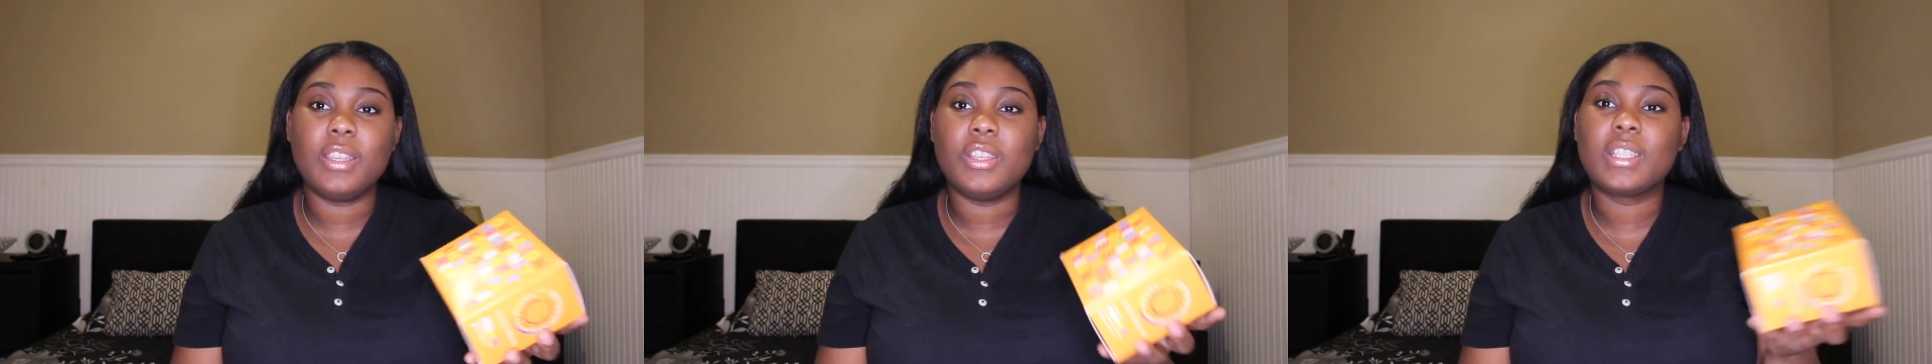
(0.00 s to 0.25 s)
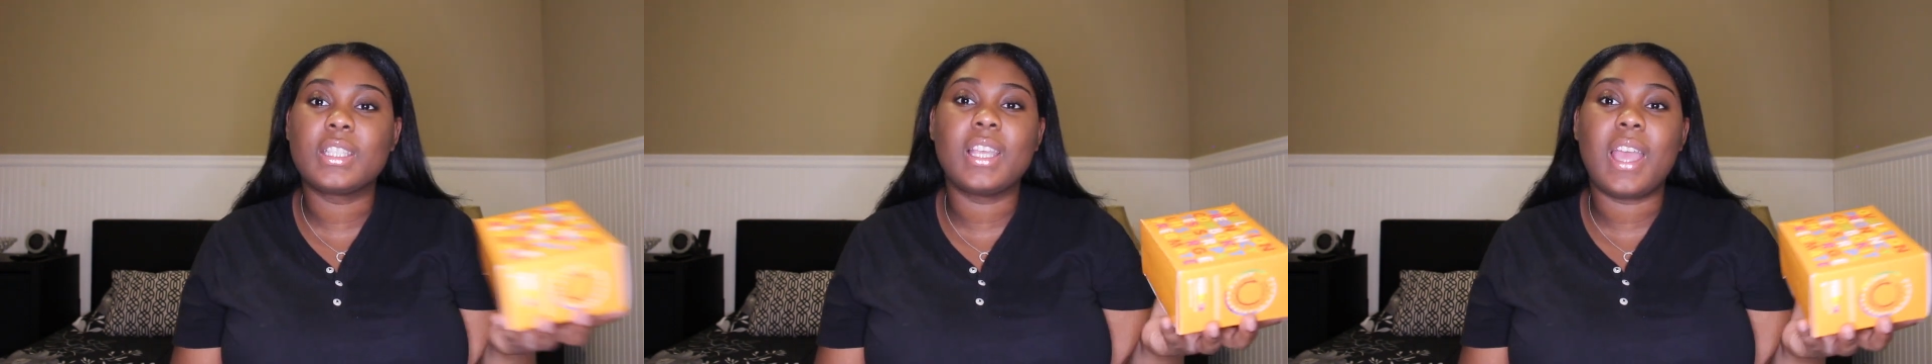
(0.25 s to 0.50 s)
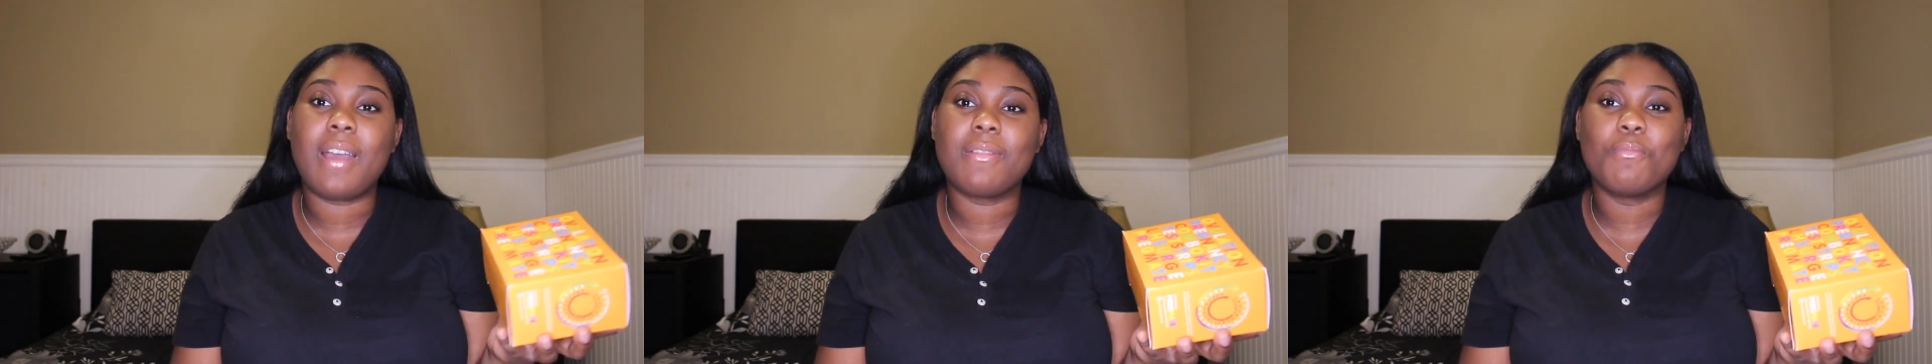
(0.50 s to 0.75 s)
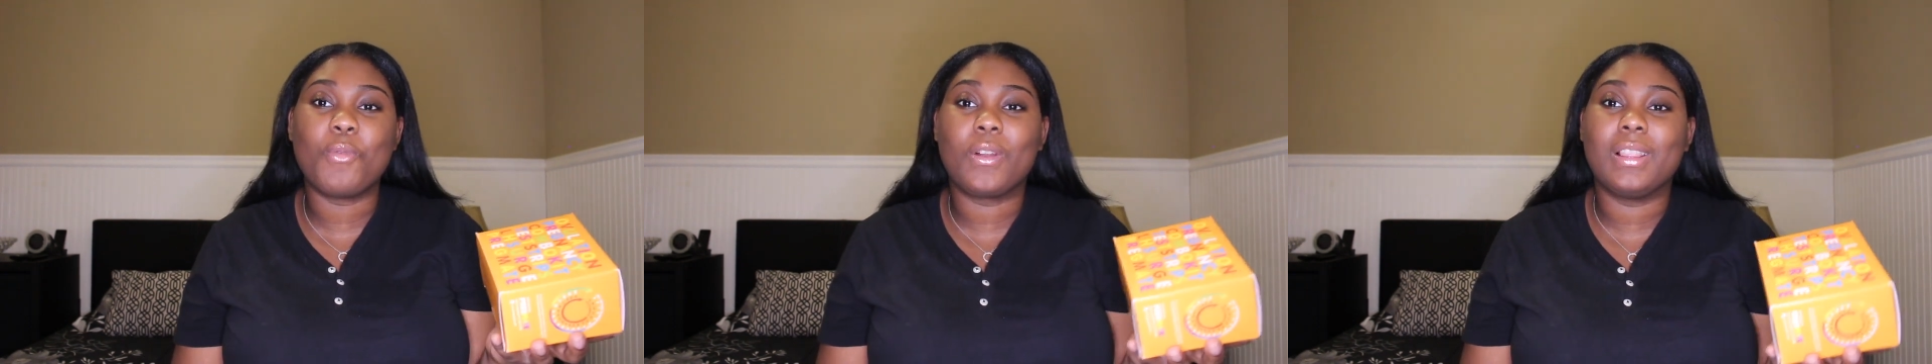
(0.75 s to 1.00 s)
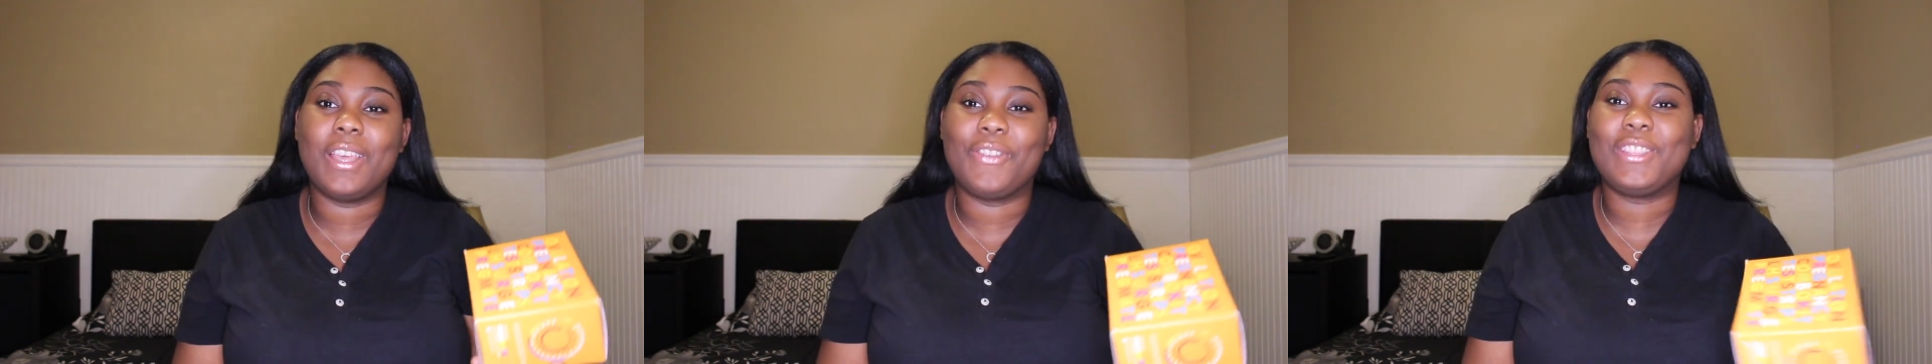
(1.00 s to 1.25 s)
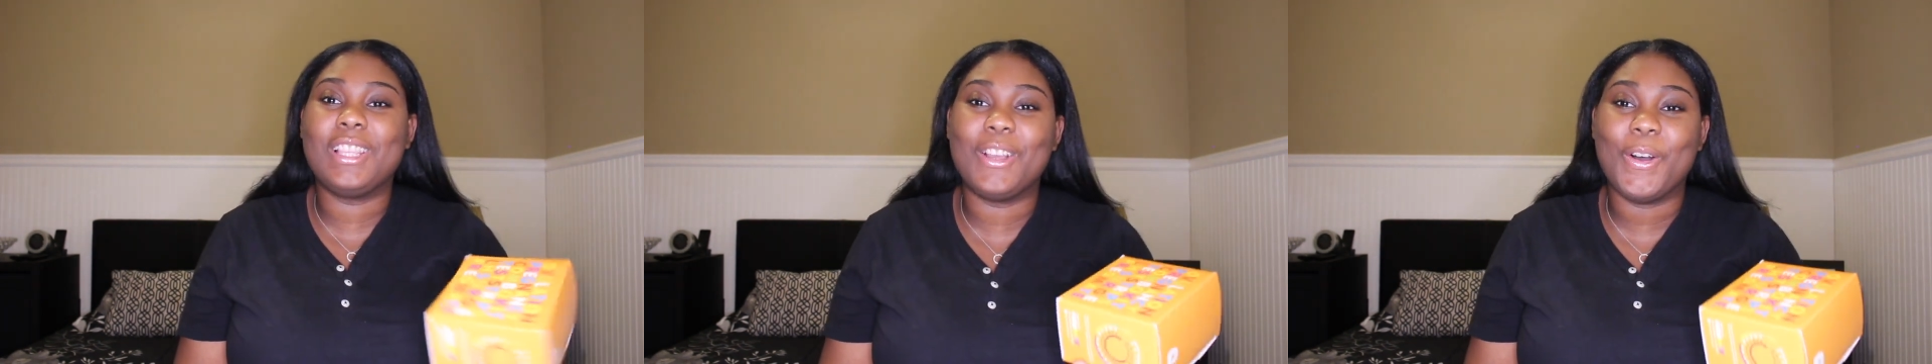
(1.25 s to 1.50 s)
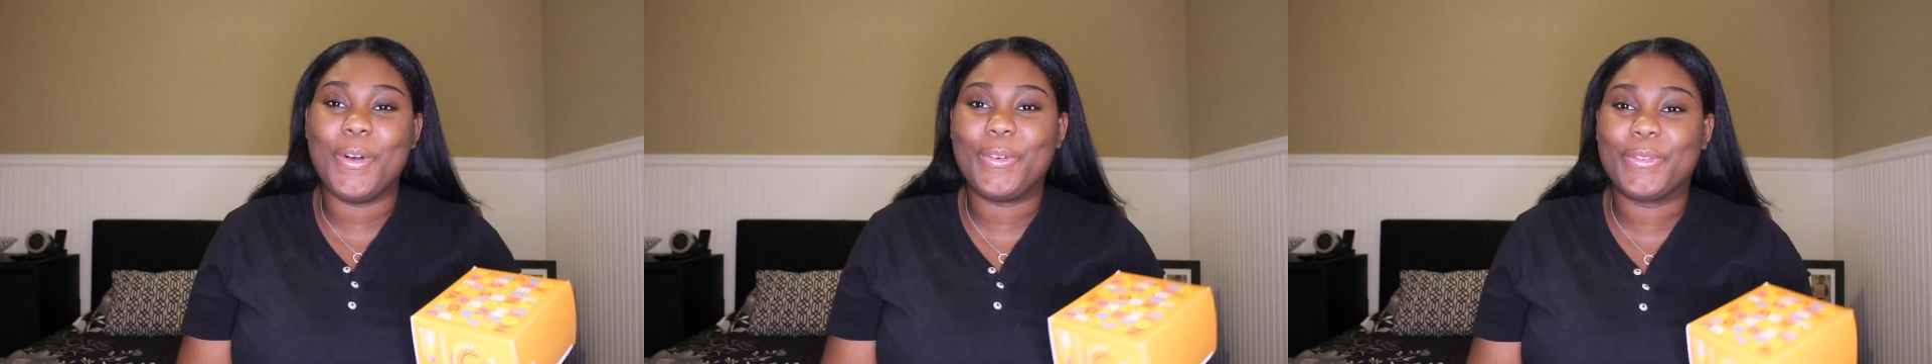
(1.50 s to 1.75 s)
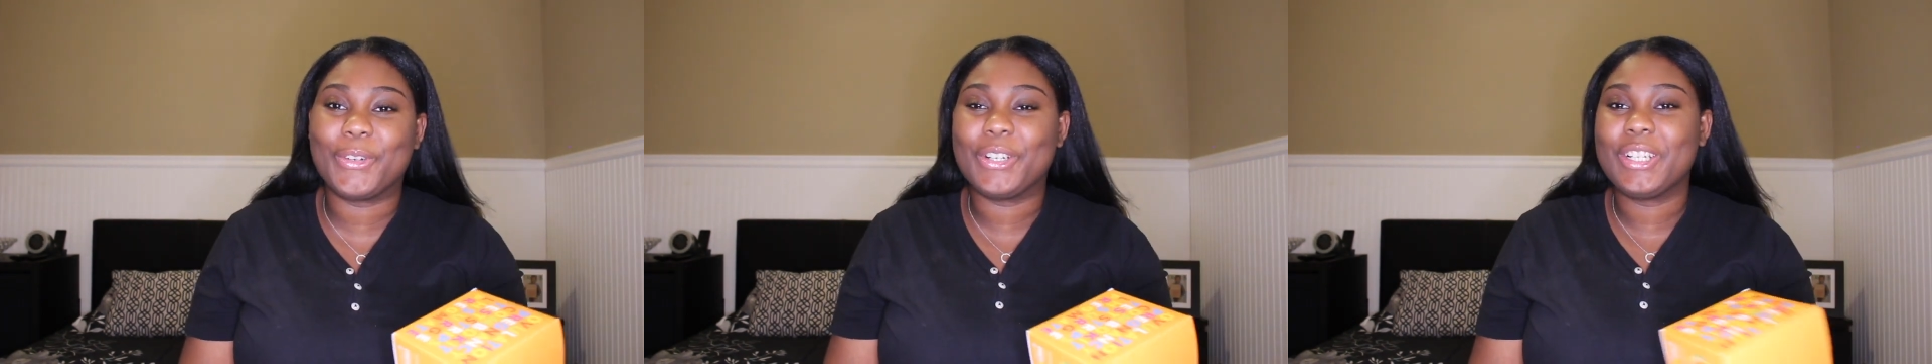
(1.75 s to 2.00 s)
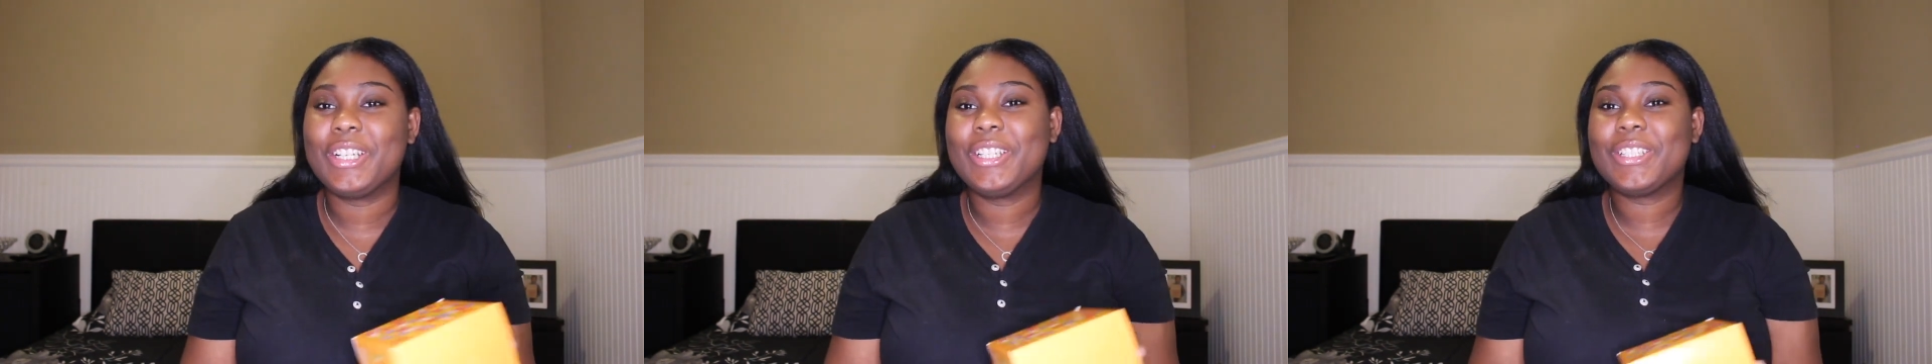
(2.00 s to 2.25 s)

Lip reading: and you'll still have more left over.